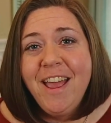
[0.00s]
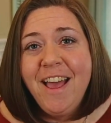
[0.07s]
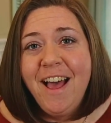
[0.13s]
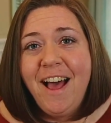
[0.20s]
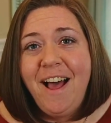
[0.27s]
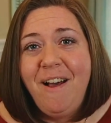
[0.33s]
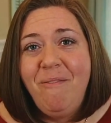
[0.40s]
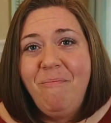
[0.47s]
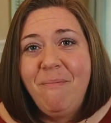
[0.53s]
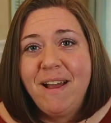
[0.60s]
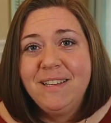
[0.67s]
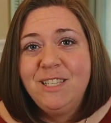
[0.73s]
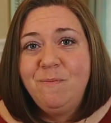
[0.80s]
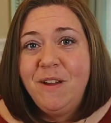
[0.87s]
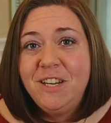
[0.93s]
My
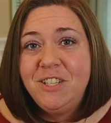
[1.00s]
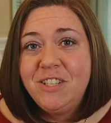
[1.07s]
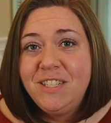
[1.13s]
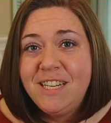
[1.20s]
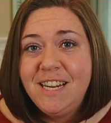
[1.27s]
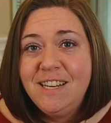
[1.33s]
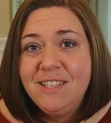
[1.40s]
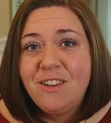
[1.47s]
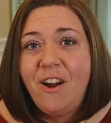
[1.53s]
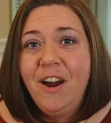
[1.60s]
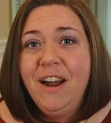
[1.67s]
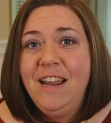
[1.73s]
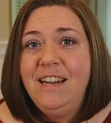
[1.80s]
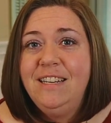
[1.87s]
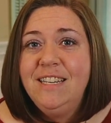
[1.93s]
specialties are
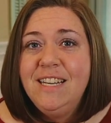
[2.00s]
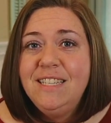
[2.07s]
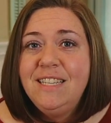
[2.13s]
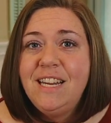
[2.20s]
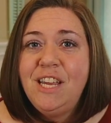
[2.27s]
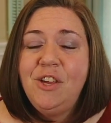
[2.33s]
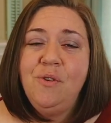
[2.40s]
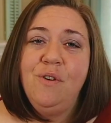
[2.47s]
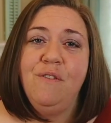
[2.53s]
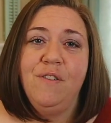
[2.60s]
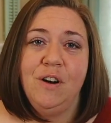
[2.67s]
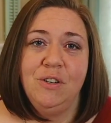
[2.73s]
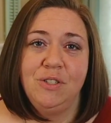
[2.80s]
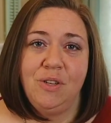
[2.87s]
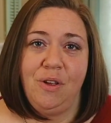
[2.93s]
in Disney,
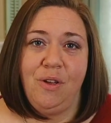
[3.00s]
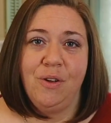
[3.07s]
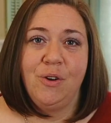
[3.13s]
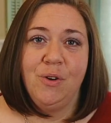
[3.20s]
Universal,